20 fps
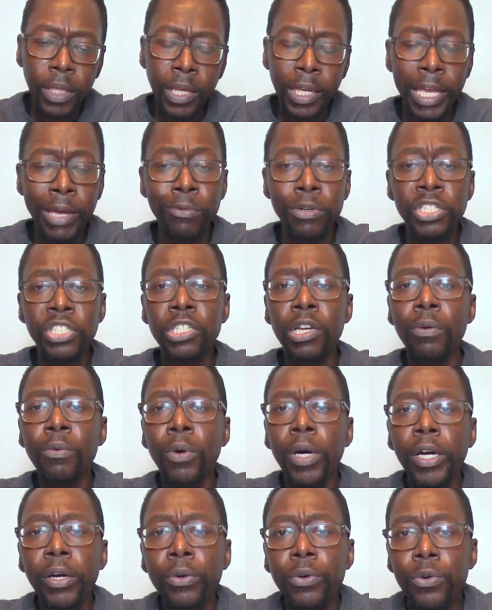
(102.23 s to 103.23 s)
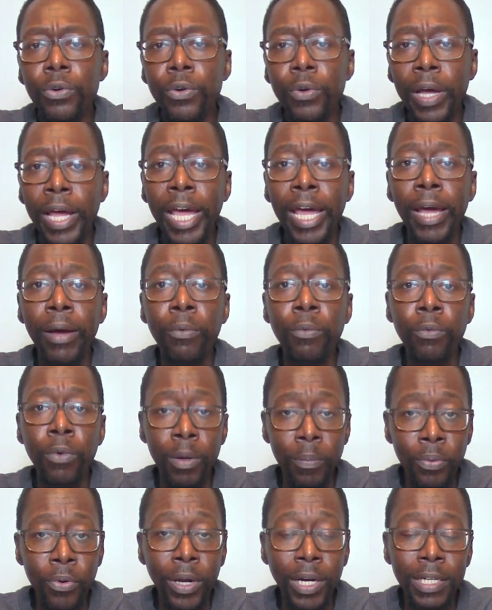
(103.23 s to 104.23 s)
he was someone who at
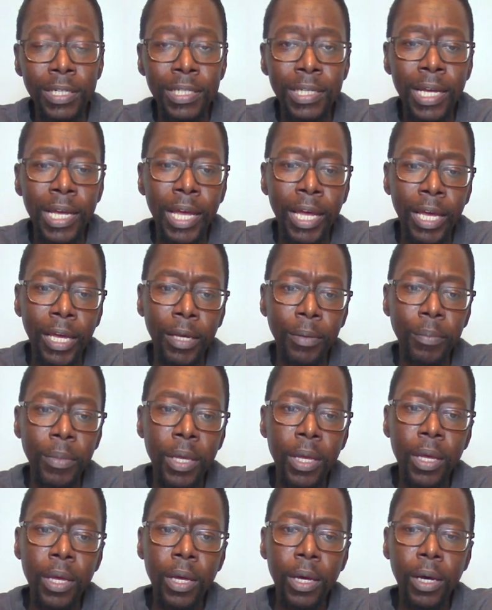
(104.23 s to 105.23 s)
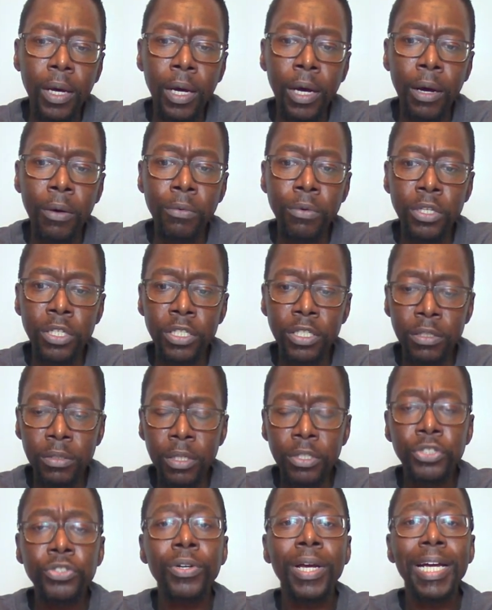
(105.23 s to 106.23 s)
one point in time was
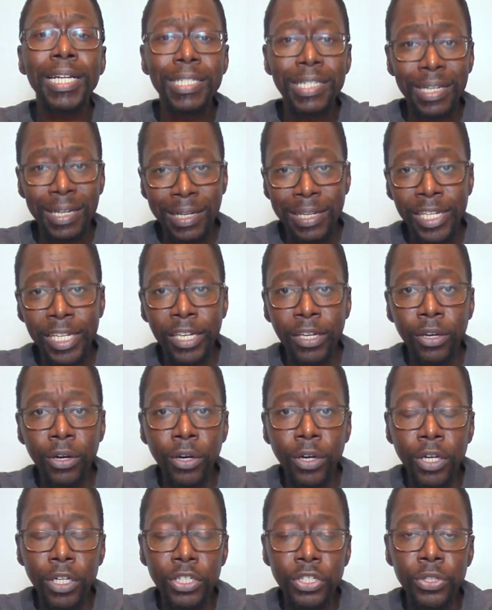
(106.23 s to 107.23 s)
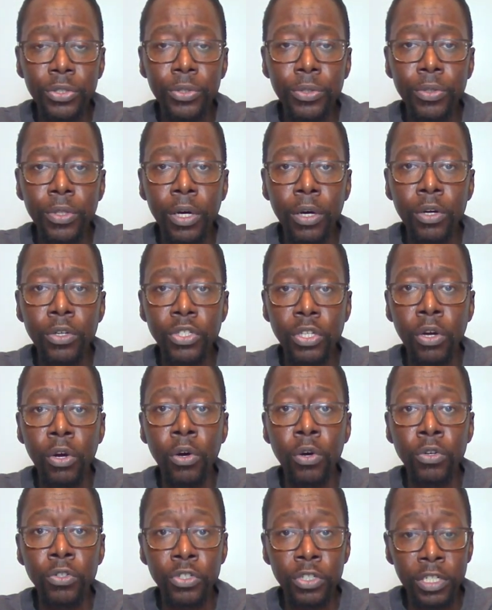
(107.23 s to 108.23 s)
trying to cling on to those
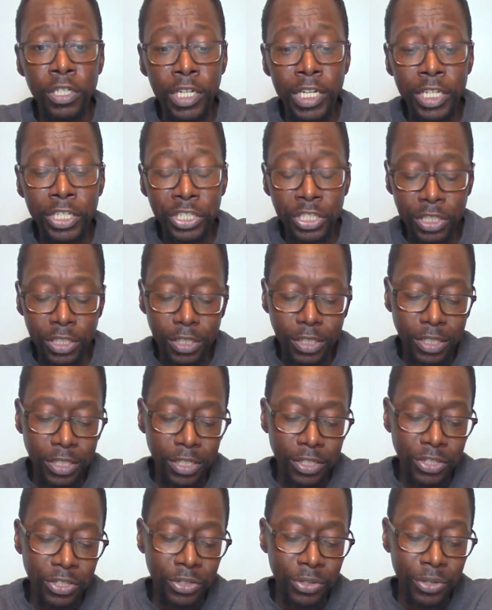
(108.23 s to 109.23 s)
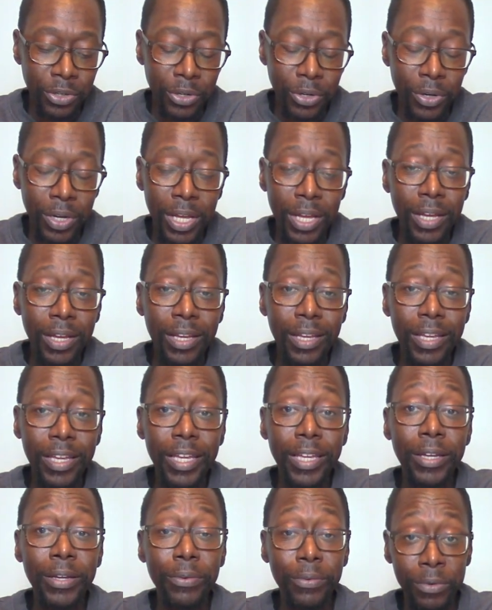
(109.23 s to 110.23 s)
old traditions until
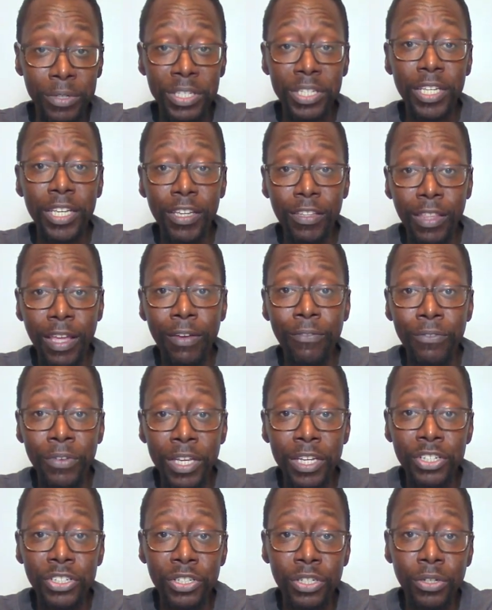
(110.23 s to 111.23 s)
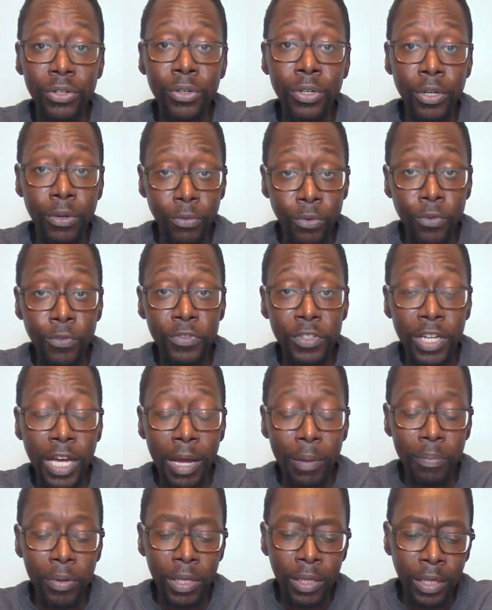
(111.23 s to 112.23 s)
he received that vision on the
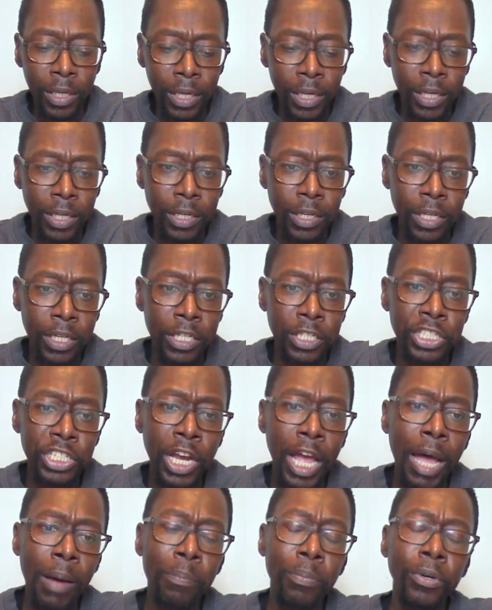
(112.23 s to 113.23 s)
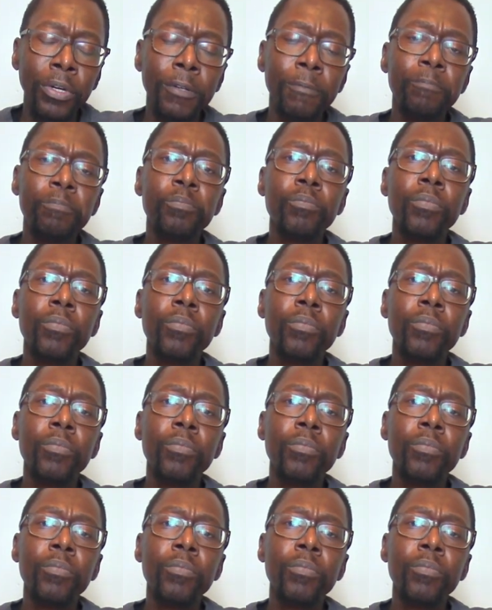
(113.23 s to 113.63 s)
rooftop in Joppa.